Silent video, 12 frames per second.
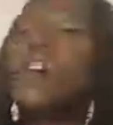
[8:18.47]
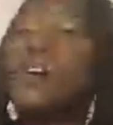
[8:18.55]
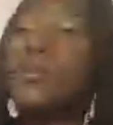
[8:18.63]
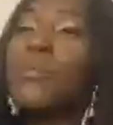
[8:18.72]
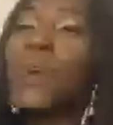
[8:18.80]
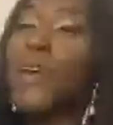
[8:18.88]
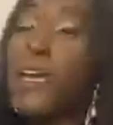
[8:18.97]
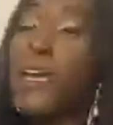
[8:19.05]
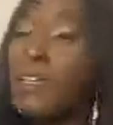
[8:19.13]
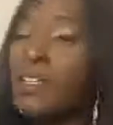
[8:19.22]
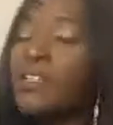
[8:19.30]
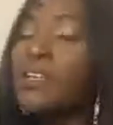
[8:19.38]
pain,
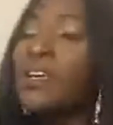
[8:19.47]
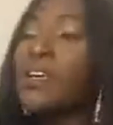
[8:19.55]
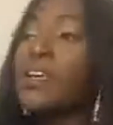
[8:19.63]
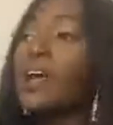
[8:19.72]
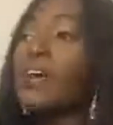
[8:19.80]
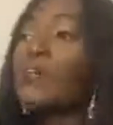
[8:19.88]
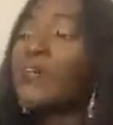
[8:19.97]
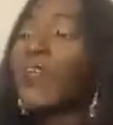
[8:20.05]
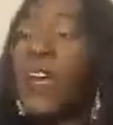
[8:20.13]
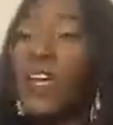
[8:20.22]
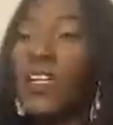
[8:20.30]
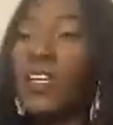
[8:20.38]

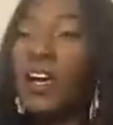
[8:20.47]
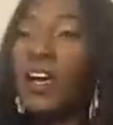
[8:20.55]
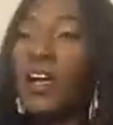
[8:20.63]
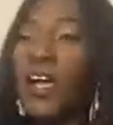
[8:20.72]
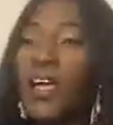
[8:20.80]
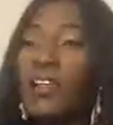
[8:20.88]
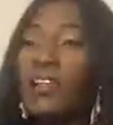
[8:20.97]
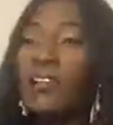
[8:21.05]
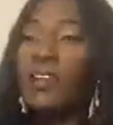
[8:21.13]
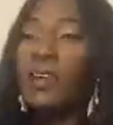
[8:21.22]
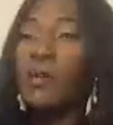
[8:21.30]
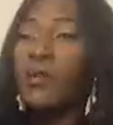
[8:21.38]
failure, and
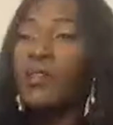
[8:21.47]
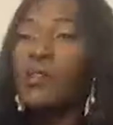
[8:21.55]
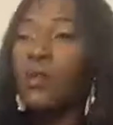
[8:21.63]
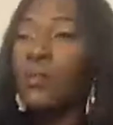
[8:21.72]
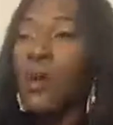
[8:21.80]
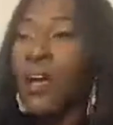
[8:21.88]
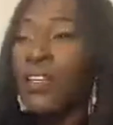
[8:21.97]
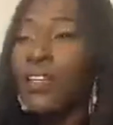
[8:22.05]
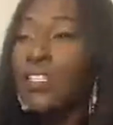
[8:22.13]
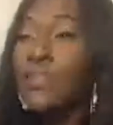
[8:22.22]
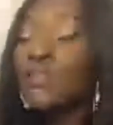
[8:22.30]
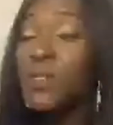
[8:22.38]
bad
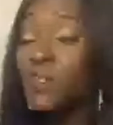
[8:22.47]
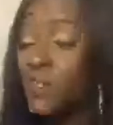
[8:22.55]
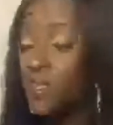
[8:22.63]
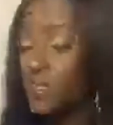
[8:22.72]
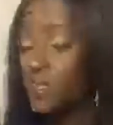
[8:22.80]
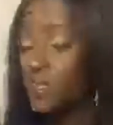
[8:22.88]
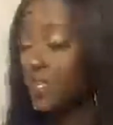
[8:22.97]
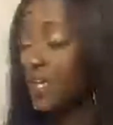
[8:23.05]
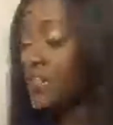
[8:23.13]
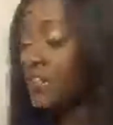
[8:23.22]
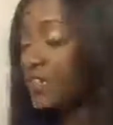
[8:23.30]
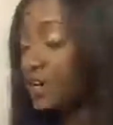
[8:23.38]
experiences can
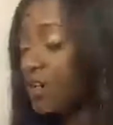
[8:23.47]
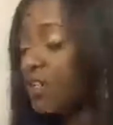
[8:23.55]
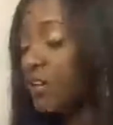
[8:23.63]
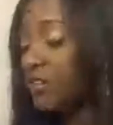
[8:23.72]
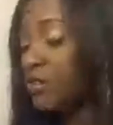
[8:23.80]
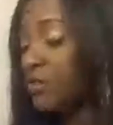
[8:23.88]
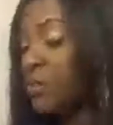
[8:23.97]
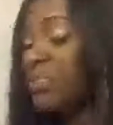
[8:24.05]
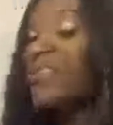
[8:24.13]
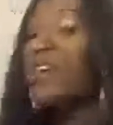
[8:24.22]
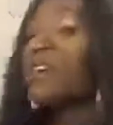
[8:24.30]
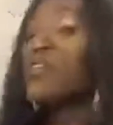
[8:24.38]
turn out to be
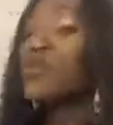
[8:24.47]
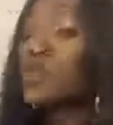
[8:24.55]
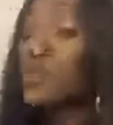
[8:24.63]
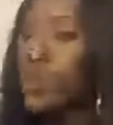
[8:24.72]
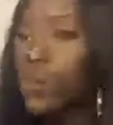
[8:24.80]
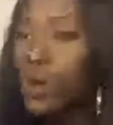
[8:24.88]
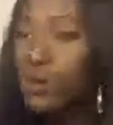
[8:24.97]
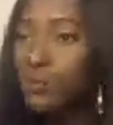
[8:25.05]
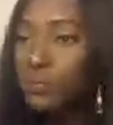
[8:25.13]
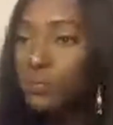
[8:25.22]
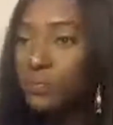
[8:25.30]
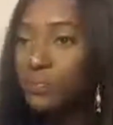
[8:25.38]
trauma.
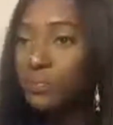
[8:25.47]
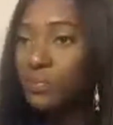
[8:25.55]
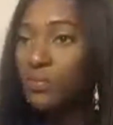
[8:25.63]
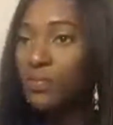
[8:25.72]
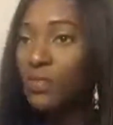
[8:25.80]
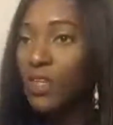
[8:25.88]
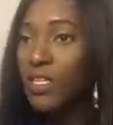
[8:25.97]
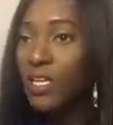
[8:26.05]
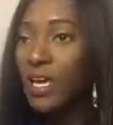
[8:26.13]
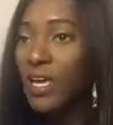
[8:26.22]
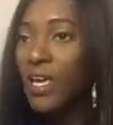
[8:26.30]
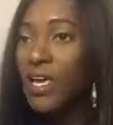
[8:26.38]
Yeah,
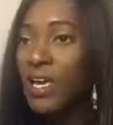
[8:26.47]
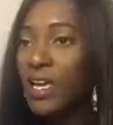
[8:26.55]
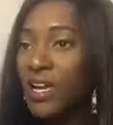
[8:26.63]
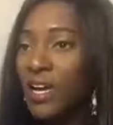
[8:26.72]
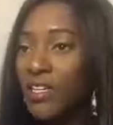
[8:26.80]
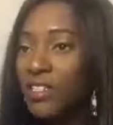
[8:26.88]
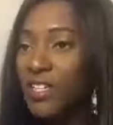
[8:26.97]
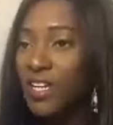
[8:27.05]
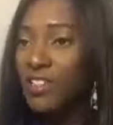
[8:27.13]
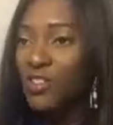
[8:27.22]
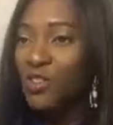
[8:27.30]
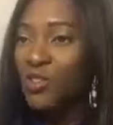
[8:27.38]
Cash
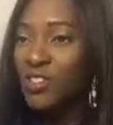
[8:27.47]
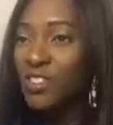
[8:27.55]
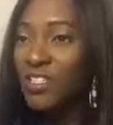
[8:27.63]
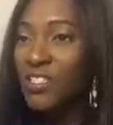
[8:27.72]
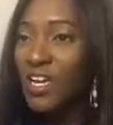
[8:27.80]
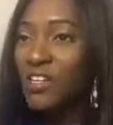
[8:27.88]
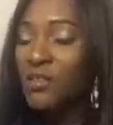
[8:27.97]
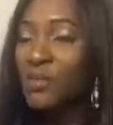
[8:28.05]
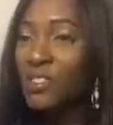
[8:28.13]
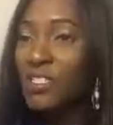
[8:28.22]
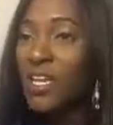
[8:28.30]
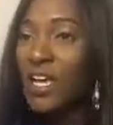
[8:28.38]
Attitude says
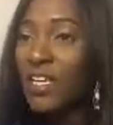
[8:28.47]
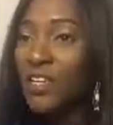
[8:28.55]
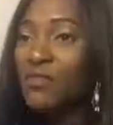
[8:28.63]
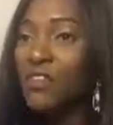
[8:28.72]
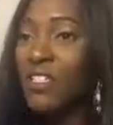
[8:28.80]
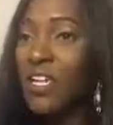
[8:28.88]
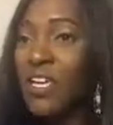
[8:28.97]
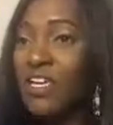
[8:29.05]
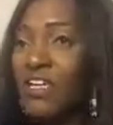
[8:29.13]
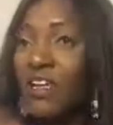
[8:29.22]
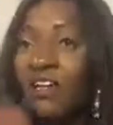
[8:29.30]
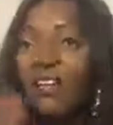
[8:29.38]
100%, I can
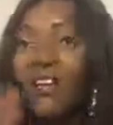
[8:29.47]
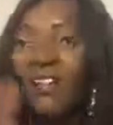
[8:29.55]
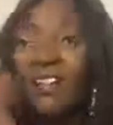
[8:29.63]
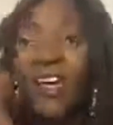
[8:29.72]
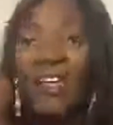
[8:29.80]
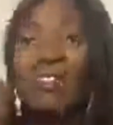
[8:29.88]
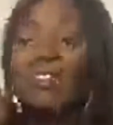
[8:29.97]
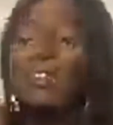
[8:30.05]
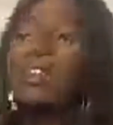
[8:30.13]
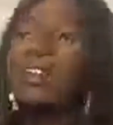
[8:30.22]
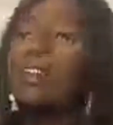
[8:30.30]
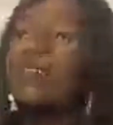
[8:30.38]
relate.
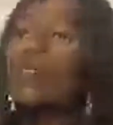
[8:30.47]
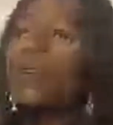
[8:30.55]
Fantastic.